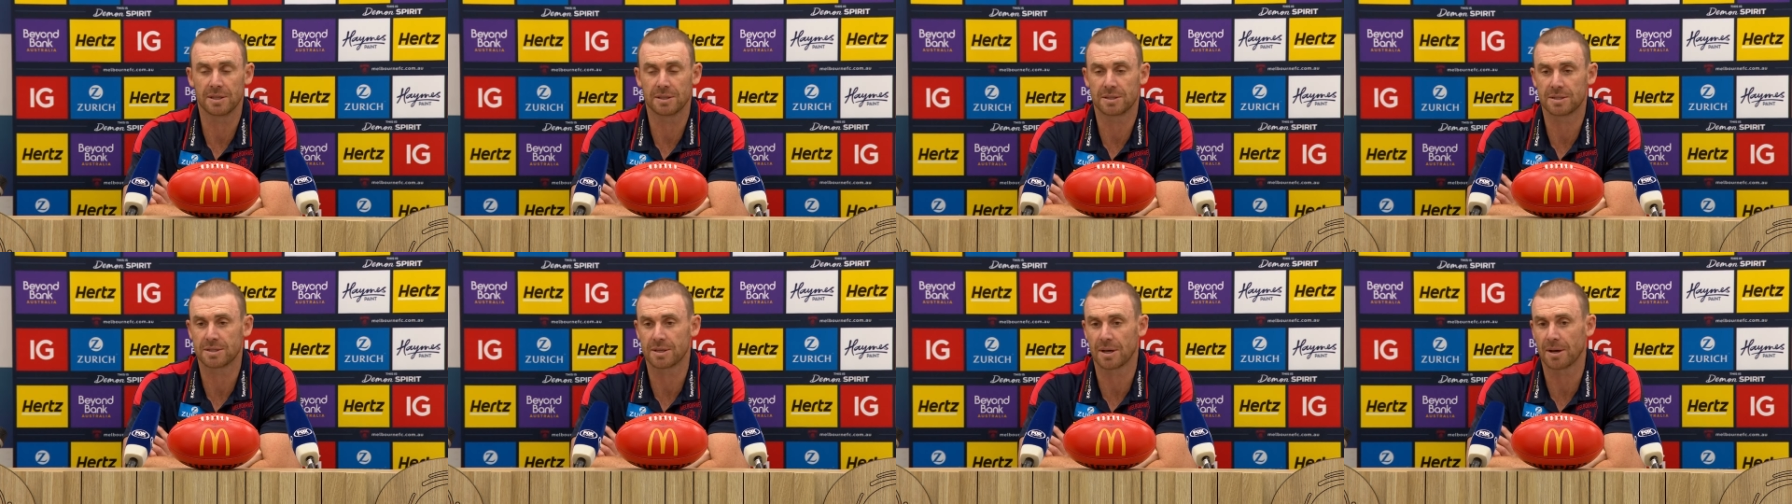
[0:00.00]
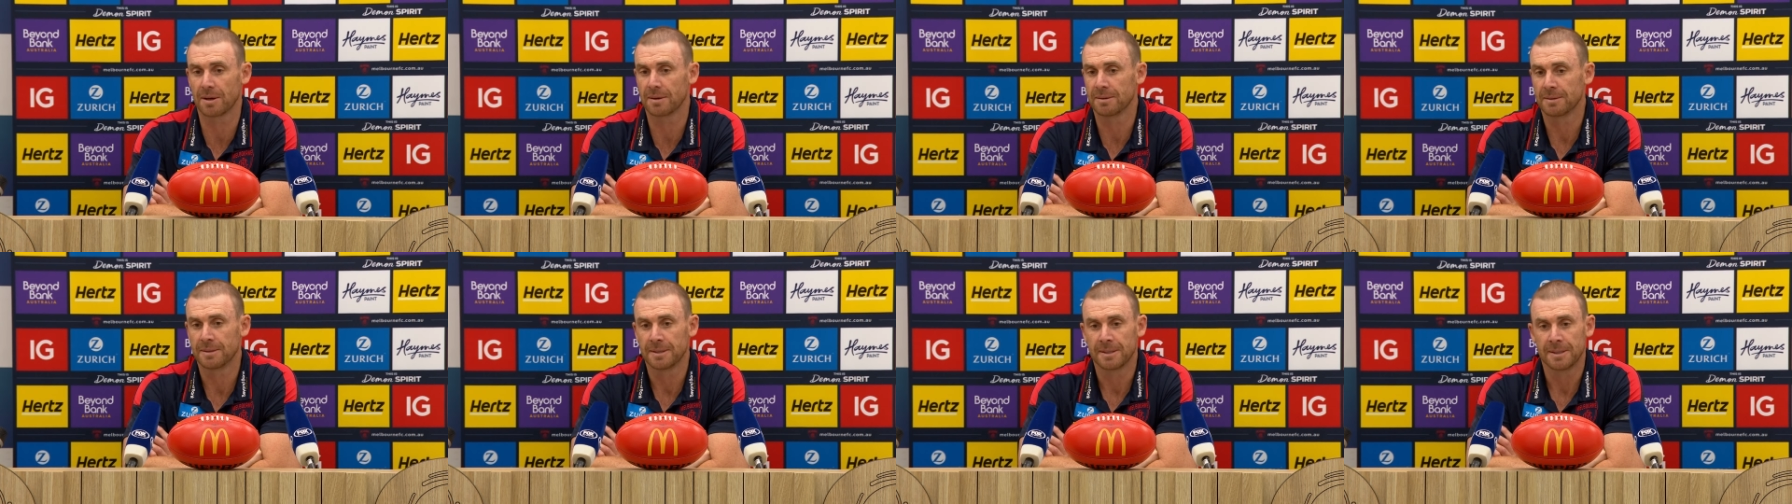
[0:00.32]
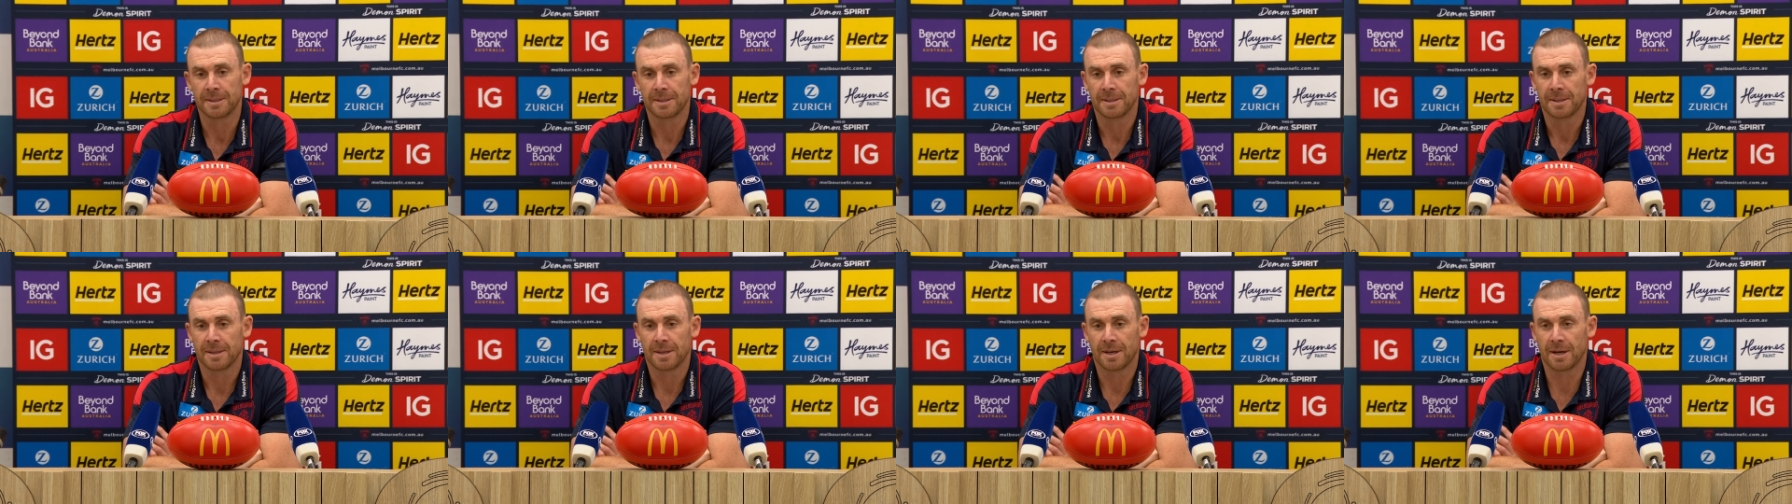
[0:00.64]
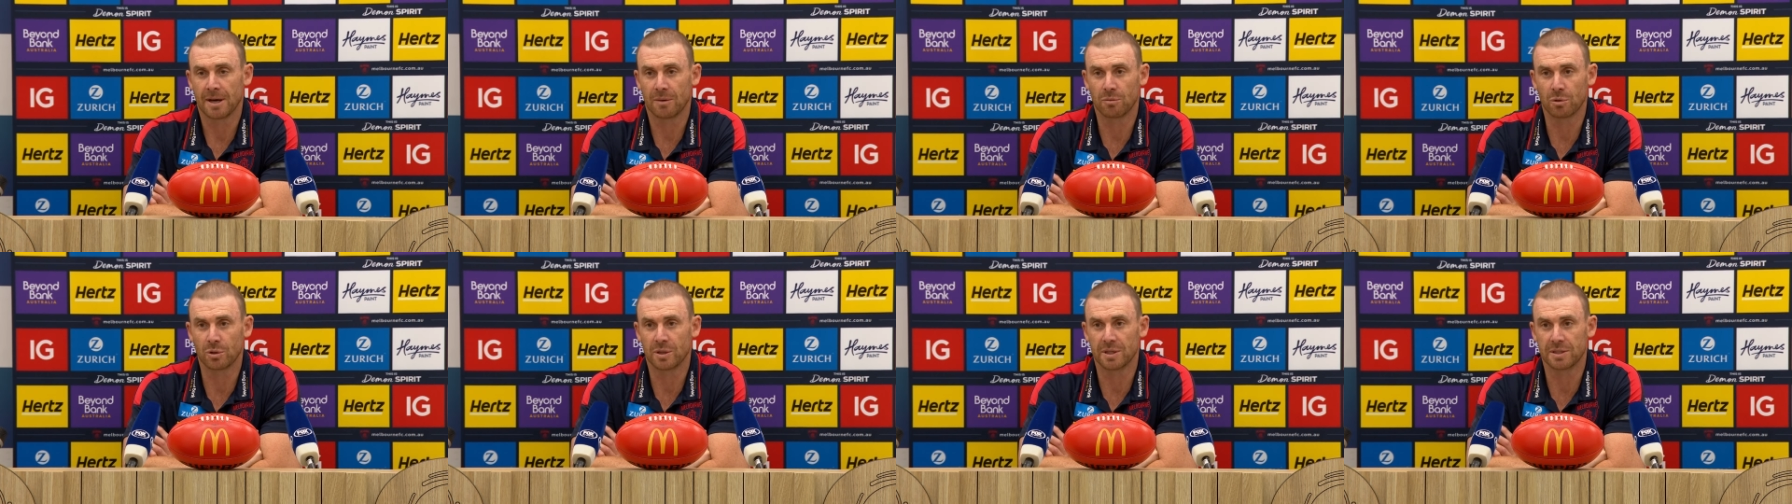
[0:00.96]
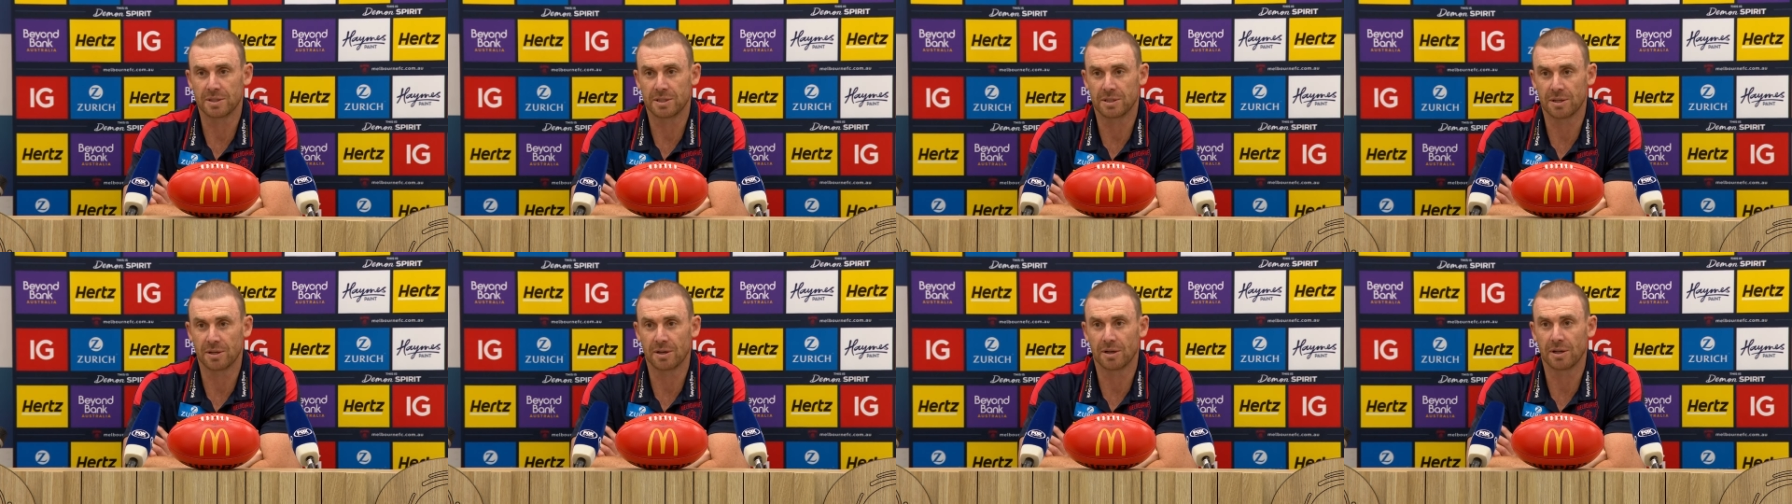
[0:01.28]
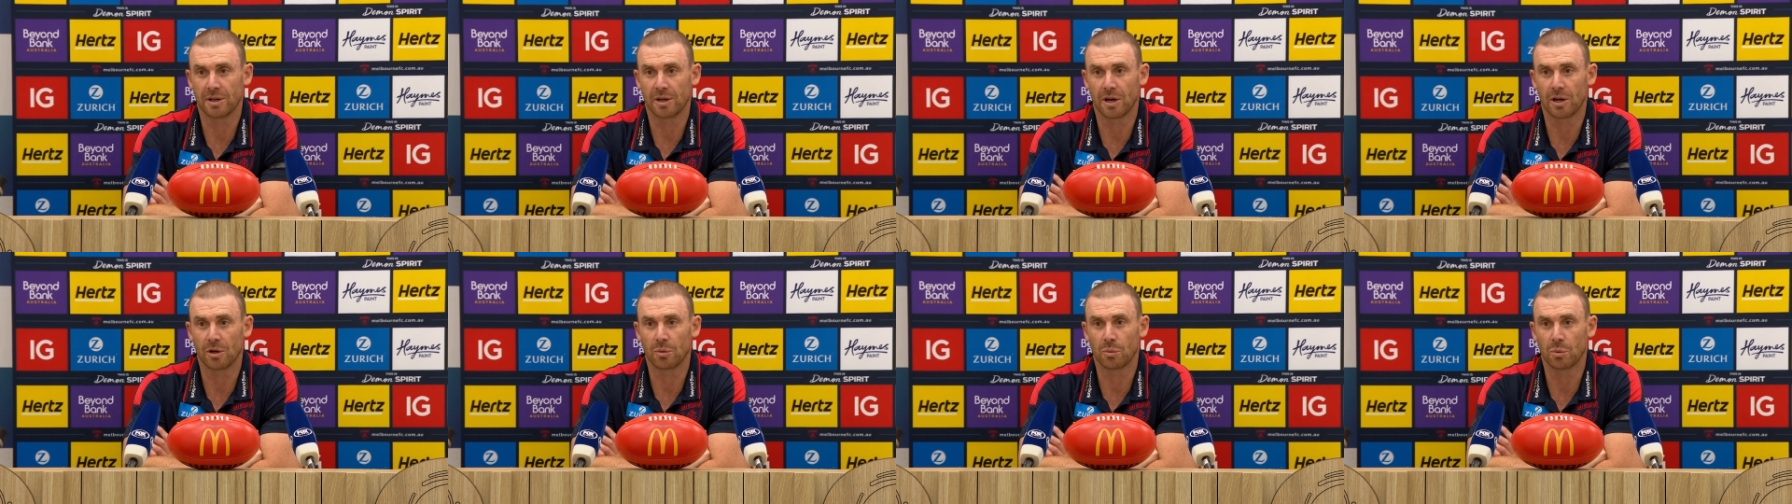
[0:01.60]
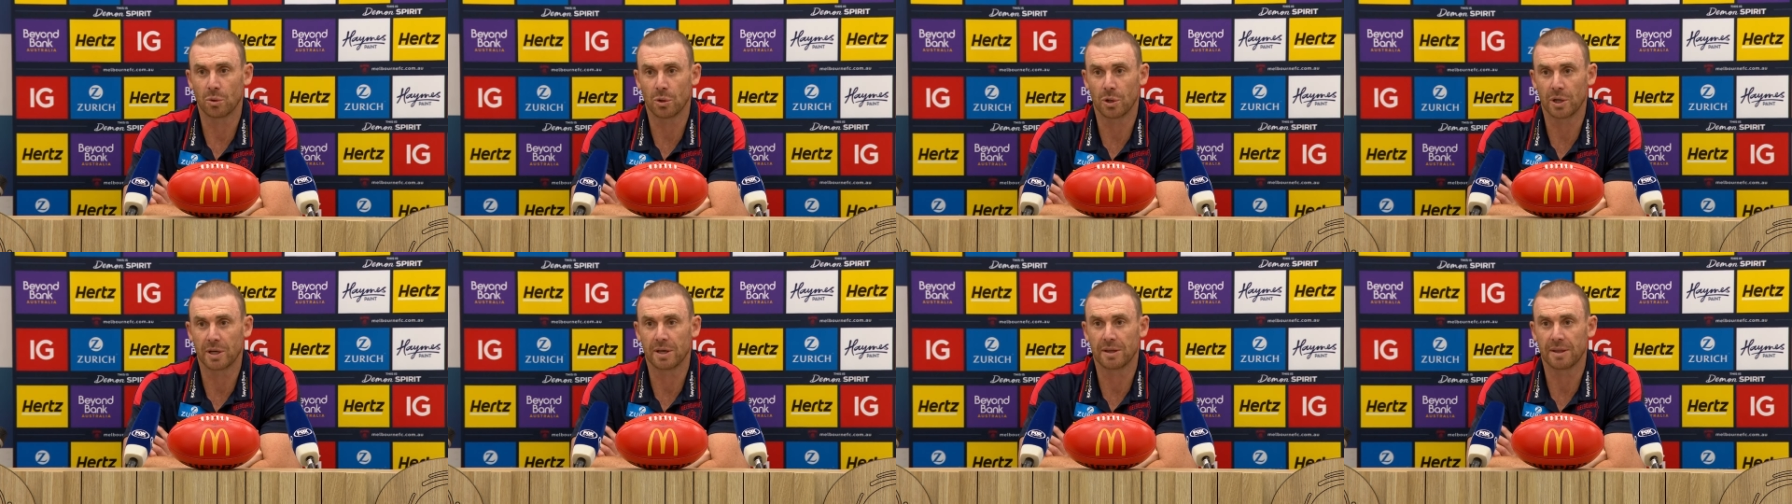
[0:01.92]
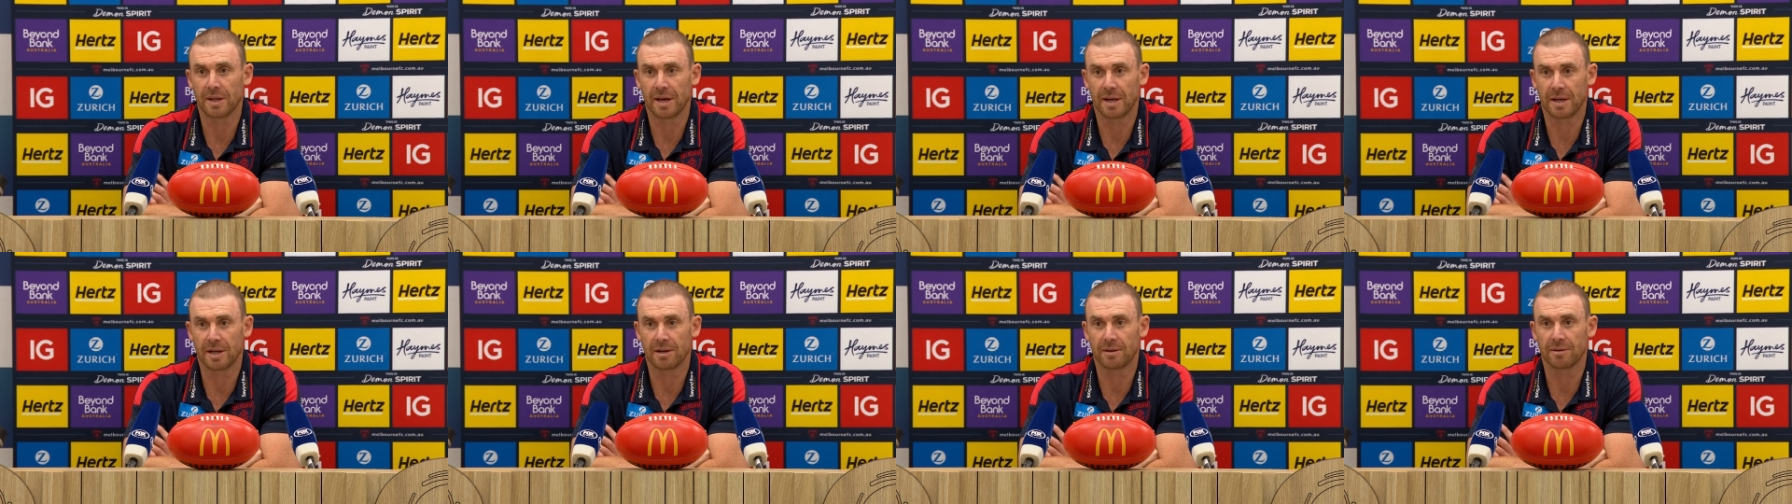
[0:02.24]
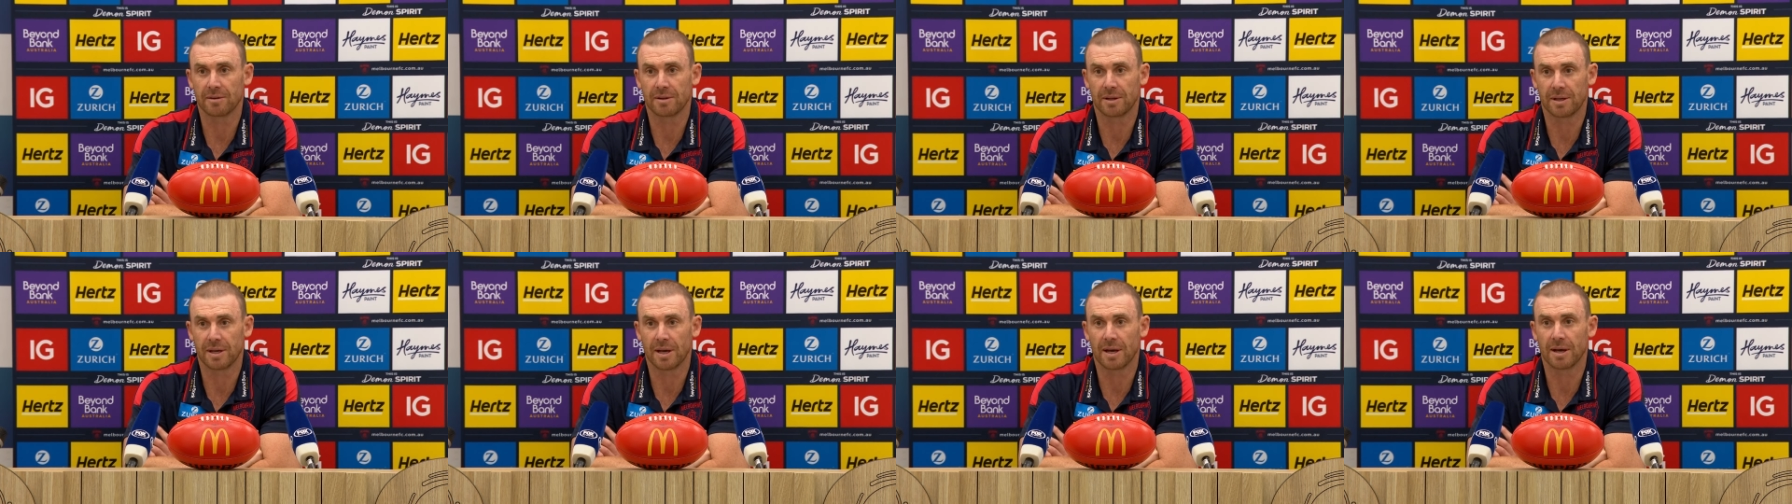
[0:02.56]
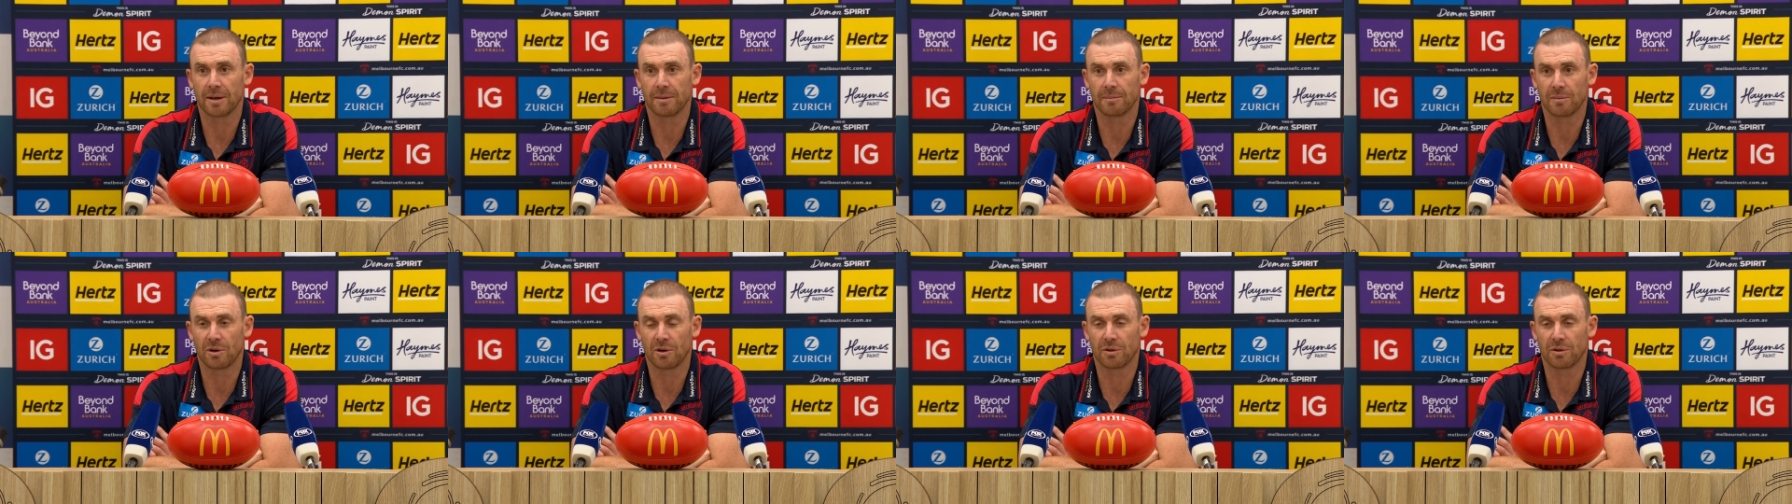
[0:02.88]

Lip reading: So we'll continue to go to work in that area of the game.